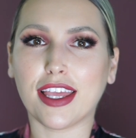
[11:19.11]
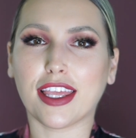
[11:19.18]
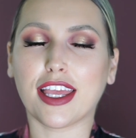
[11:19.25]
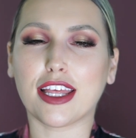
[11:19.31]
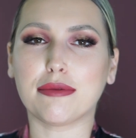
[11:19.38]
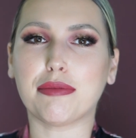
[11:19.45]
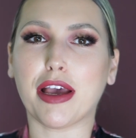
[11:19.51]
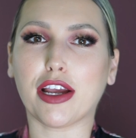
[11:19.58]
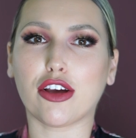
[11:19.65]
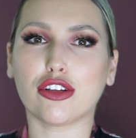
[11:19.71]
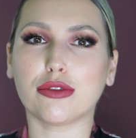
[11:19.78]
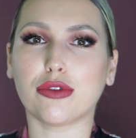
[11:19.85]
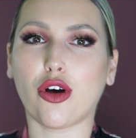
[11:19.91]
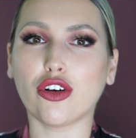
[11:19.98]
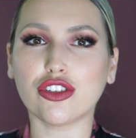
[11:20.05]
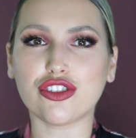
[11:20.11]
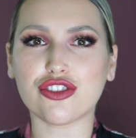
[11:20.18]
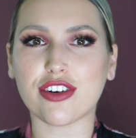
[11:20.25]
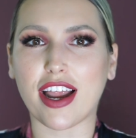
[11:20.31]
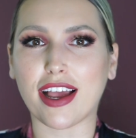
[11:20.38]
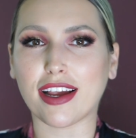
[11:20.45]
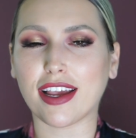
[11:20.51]
get back on
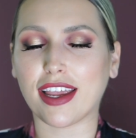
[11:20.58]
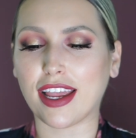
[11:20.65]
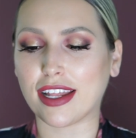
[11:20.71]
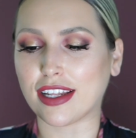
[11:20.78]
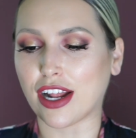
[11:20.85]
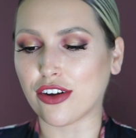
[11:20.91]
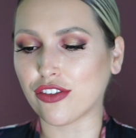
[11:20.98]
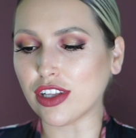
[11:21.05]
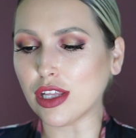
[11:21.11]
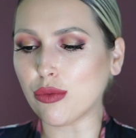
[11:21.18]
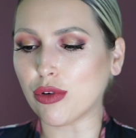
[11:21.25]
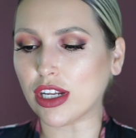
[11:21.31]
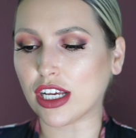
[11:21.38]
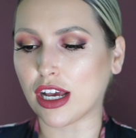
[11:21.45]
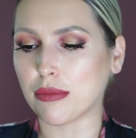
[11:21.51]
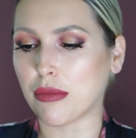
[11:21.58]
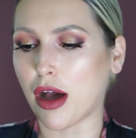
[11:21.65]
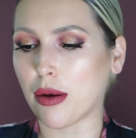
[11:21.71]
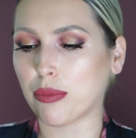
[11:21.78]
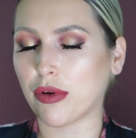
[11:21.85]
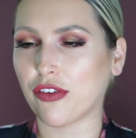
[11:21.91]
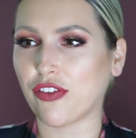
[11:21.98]
track, and I really want to come
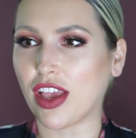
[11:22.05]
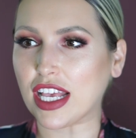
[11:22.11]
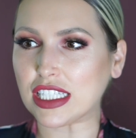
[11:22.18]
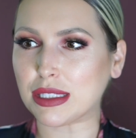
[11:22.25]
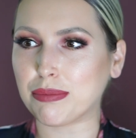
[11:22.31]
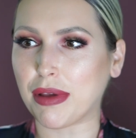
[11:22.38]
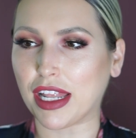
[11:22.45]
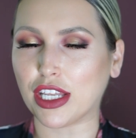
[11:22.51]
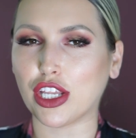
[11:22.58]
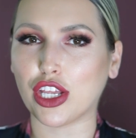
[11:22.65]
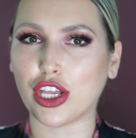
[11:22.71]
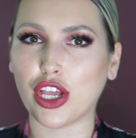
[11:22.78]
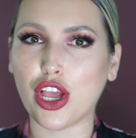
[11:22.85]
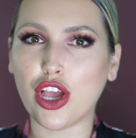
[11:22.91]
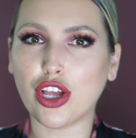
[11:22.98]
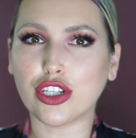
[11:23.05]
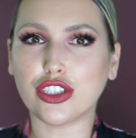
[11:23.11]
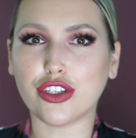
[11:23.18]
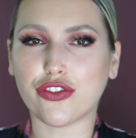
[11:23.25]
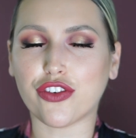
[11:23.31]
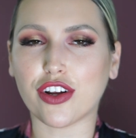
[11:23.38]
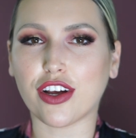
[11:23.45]
up with as many
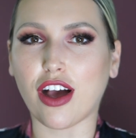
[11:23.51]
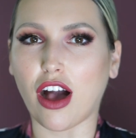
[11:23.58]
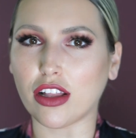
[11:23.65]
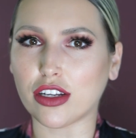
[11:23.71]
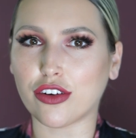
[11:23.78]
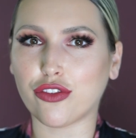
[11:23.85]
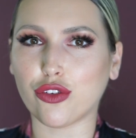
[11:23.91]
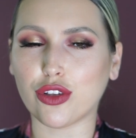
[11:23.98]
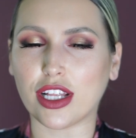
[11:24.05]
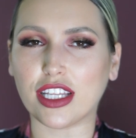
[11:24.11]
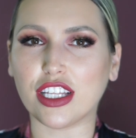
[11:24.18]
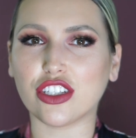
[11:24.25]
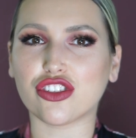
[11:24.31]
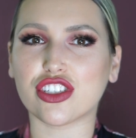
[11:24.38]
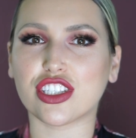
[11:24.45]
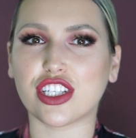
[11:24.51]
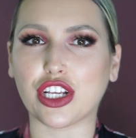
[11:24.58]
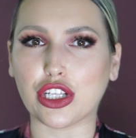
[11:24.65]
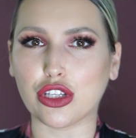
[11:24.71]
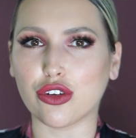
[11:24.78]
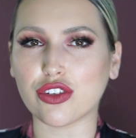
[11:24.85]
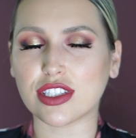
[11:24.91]
different colorful and
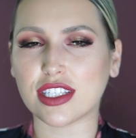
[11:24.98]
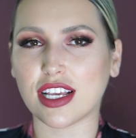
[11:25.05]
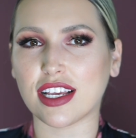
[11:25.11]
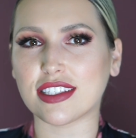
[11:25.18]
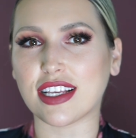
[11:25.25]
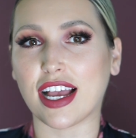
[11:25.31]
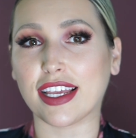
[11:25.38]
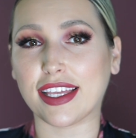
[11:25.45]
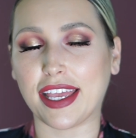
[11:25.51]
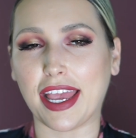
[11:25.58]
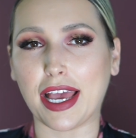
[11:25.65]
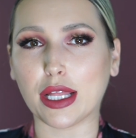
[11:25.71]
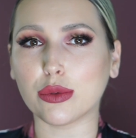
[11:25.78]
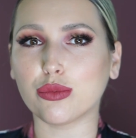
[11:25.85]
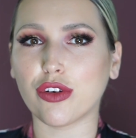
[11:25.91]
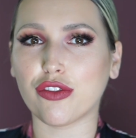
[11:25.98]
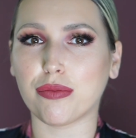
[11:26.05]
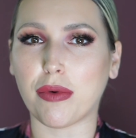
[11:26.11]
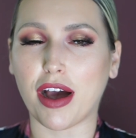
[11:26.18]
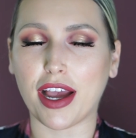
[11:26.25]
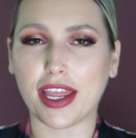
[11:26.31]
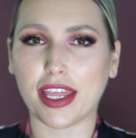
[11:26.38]
interesting looks as I can with
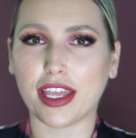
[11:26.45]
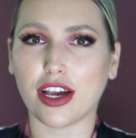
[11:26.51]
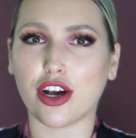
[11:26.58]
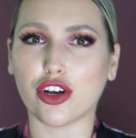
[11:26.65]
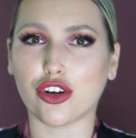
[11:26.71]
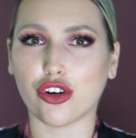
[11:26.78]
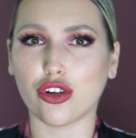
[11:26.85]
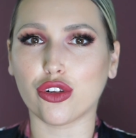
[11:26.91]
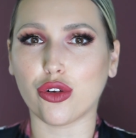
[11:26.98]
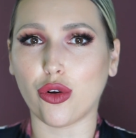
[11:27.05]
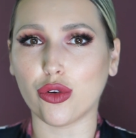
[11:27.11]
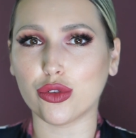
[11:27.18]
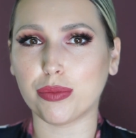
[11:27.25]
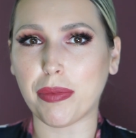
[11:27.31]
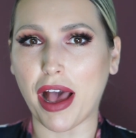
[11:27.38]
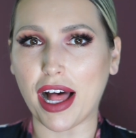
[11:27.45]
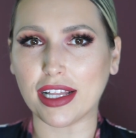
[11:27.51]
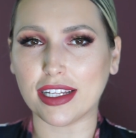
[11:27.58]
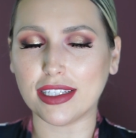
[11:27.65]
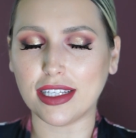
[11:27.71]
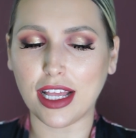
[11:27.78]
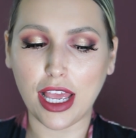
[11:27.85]
my Girl Code
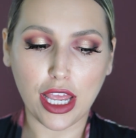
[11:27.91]
palette.